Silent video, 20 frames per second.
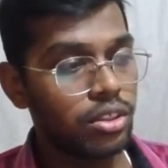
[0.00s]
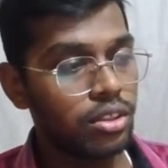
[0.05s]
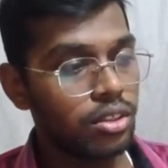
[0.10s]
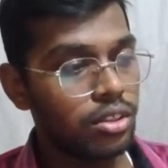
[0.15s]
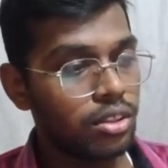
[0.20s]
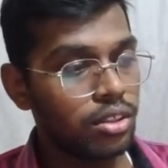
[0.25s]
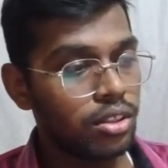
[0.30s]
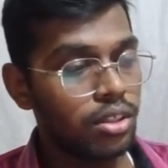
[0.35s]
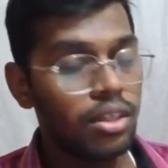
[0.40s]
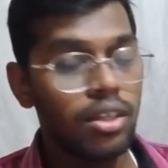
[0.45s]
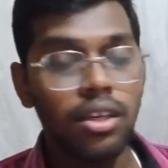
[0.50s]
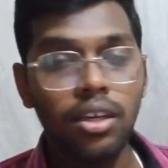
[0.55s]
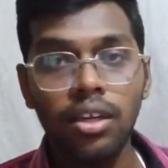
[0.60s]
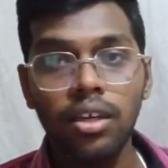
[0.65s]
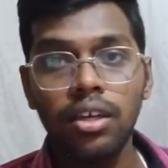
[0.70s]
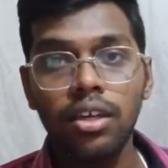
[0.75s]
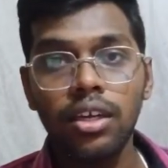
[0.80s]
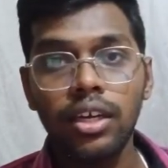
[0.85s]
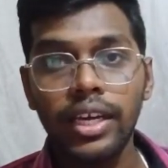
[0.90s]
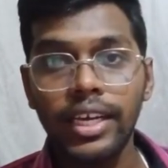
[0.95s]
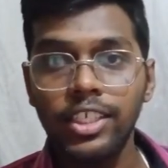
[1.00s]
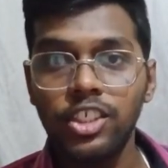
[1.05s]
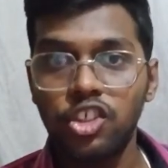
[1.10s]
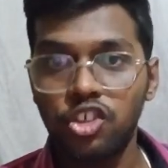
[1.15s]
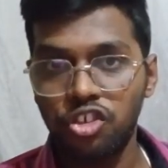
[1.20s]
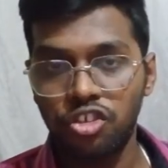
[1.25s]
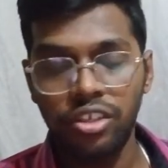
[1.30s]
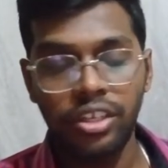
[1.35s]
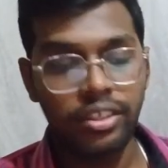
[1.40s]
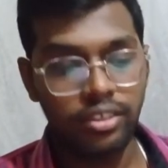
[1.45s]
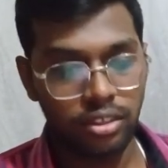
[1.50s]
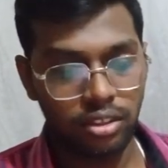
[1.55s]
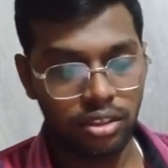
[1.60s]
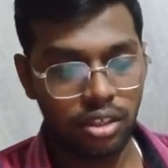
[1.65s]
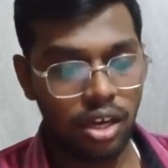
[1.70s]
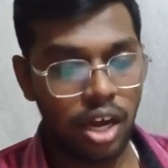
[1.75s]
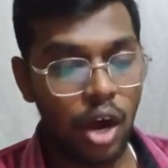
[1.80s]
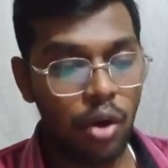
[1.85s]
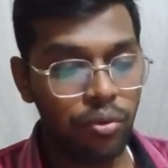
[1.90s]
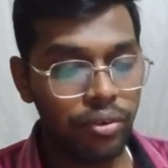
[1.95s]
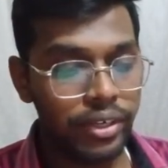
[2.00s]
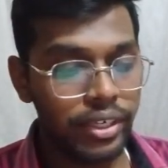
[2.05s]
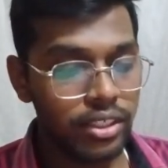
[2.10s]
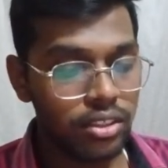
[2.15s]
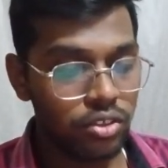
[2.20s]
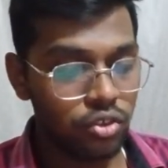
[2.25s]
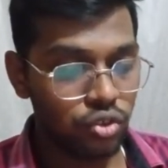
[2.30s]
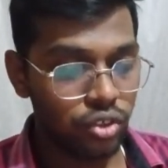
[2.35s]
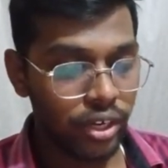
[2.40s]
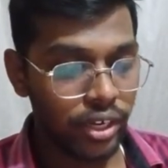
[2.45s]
it, it's changed. How it is